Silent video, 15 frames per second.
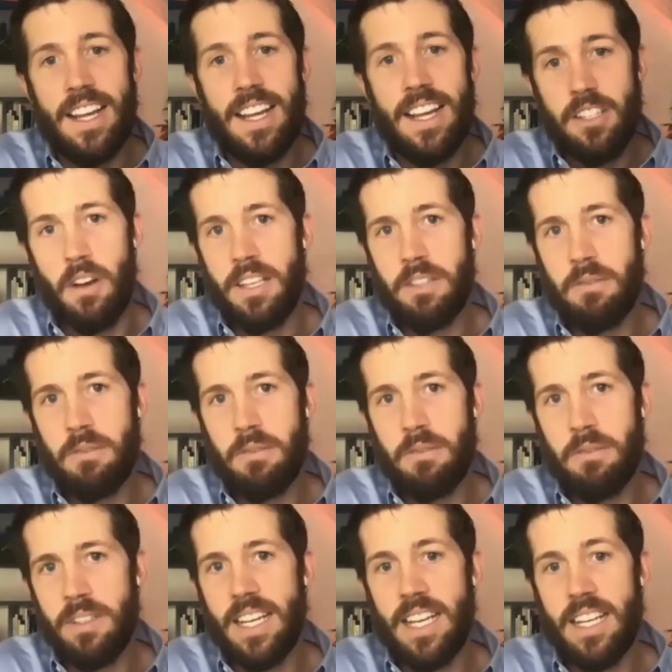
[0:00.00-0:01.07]
So that's what
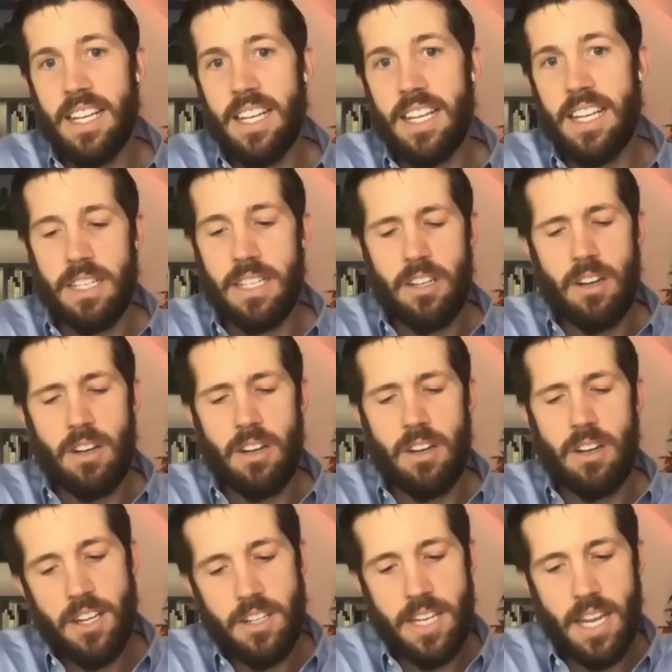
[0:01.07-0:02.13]
we'll dig into is,
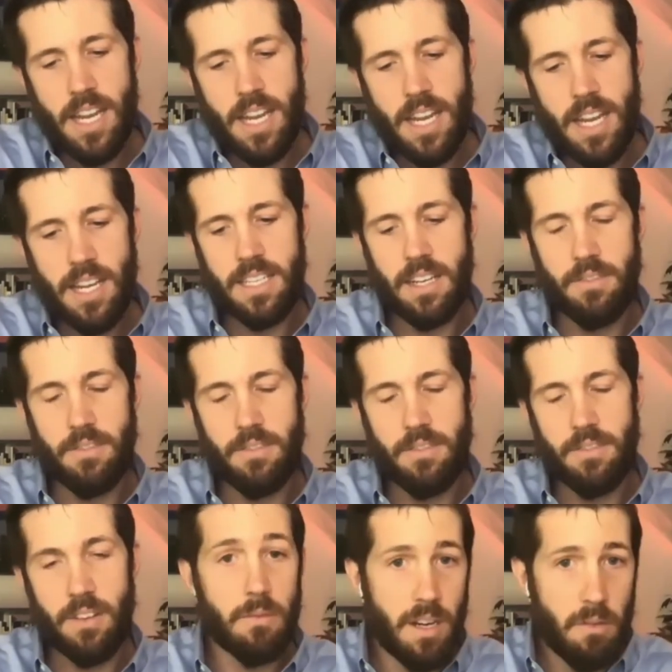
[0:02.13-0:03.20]
how you're taking this
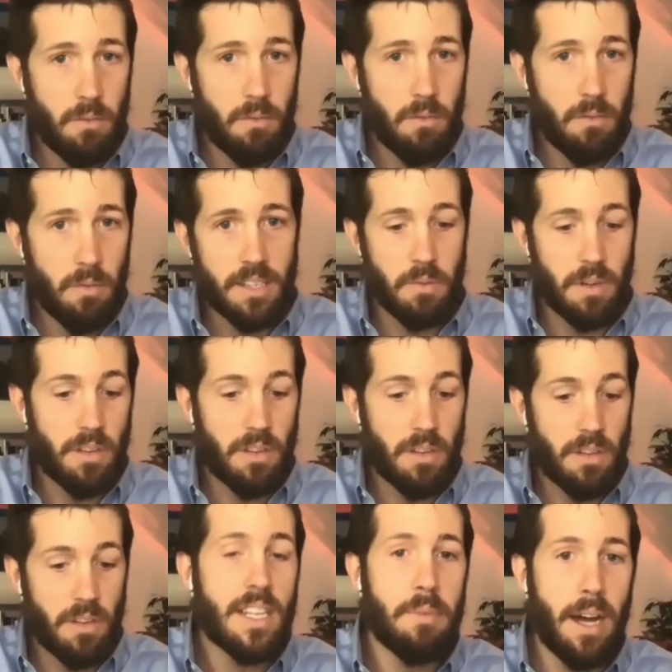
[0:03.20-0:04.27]
adversity, what it was, what you
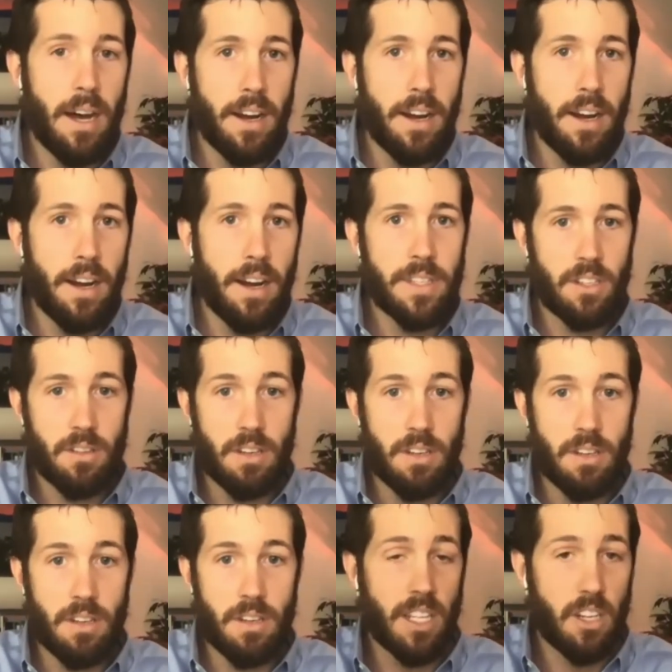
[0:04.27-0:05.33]
did about it, this
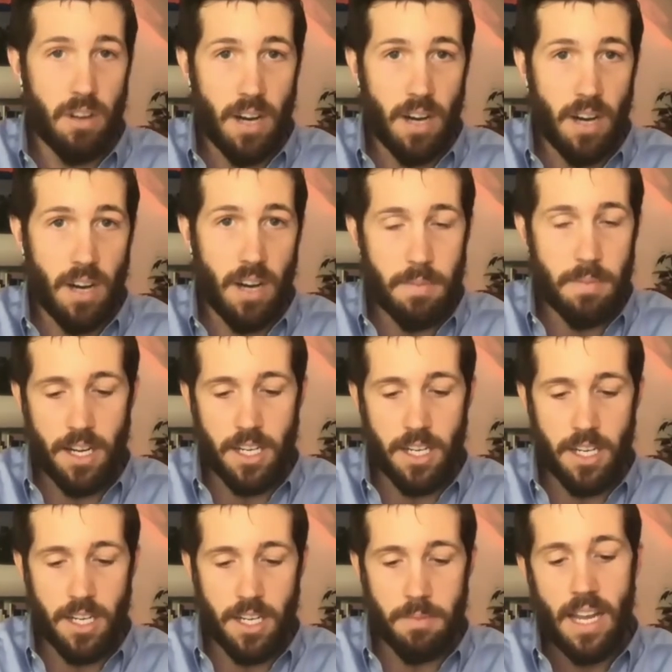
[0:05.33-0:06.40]
in really crisis
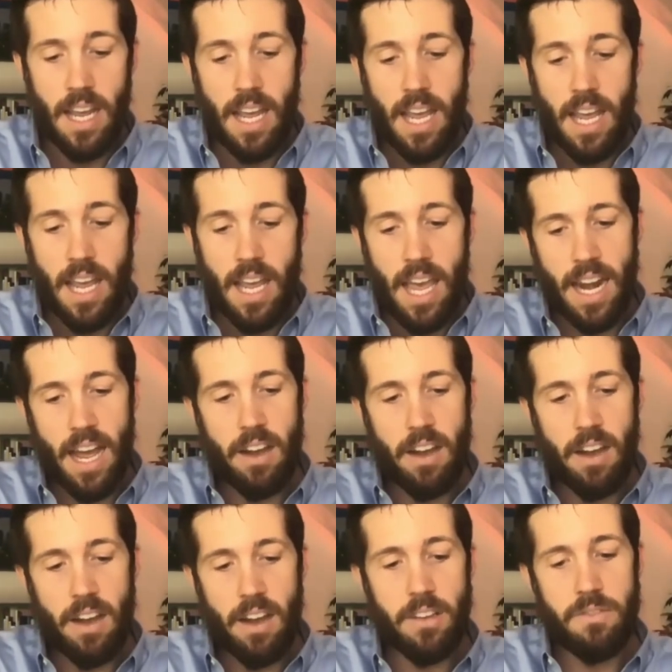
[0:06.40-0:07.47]
management, and how
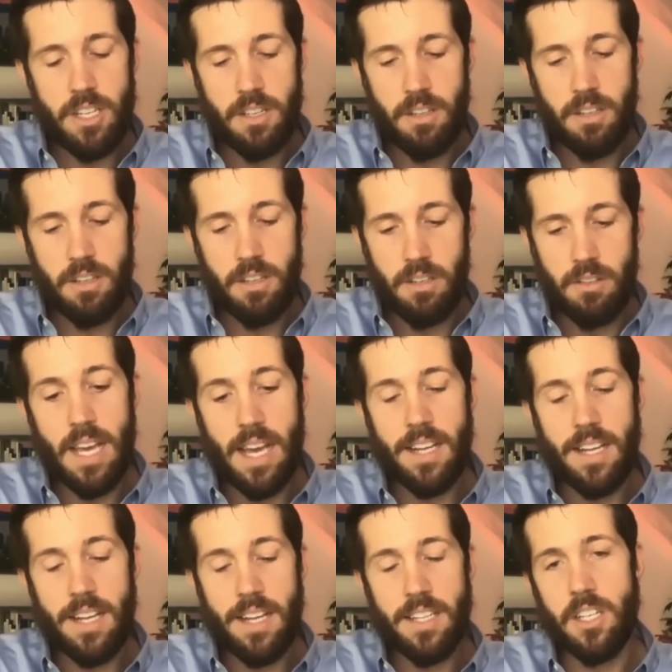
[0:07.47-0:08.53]
you've used
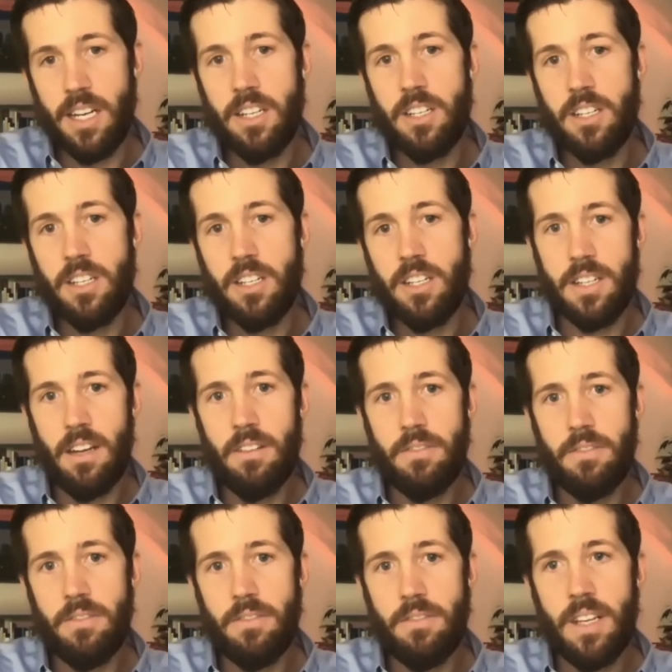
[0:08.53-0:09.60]
that to change
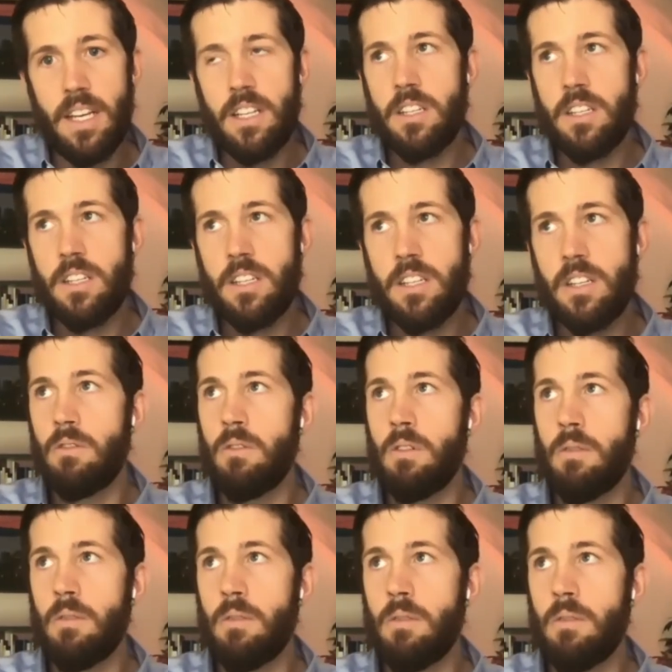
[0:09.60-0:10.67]
yourself
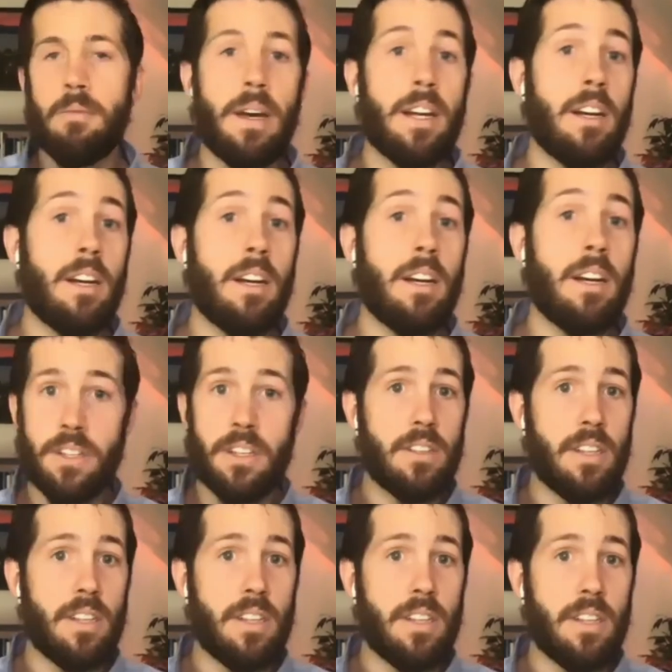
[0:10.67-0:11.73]
to be a better person
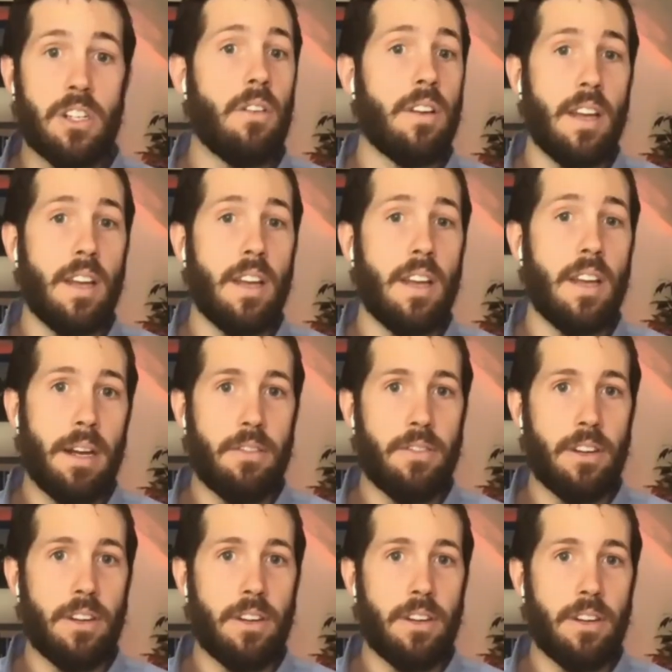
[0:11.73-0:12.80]
so that you're showing up better
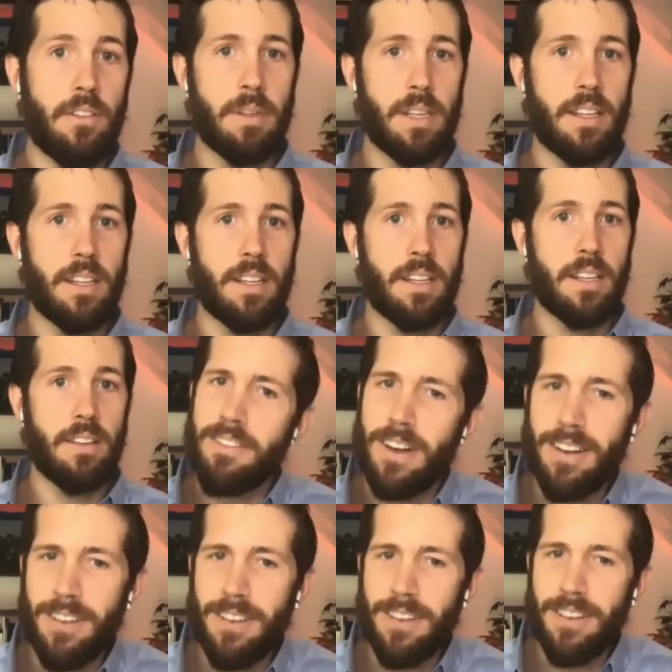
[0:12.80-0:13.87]
for your family.
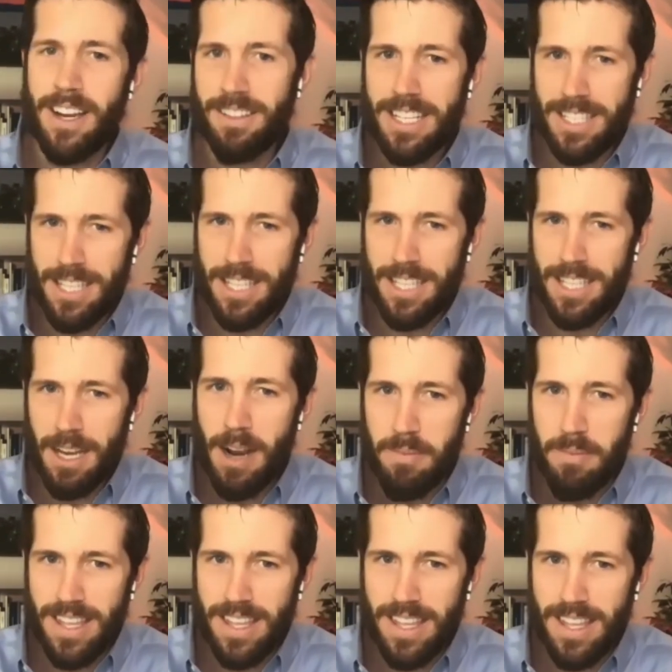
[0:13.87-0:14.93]
If I could sum it up,
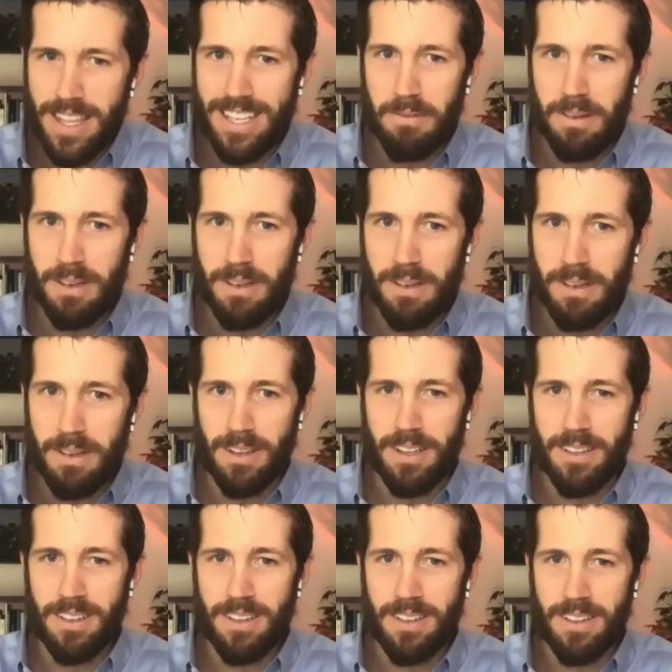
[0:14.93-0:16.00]
I think that's what we were
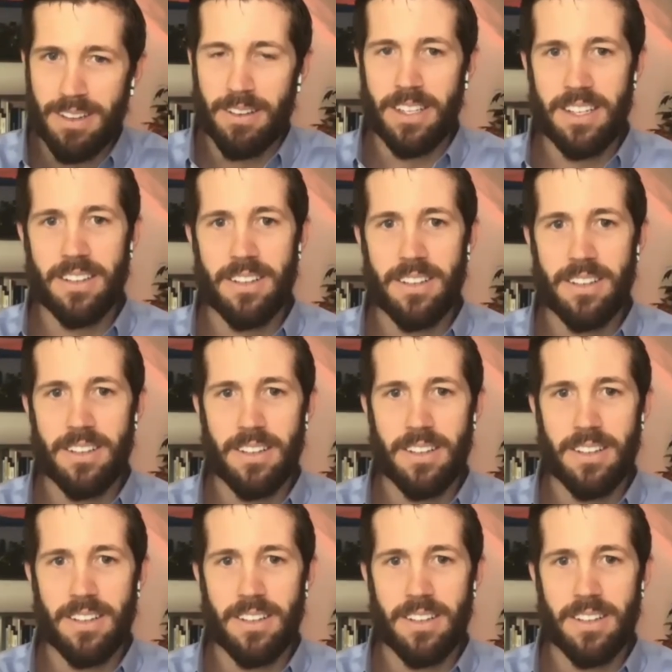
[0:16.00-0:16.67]
going to go into.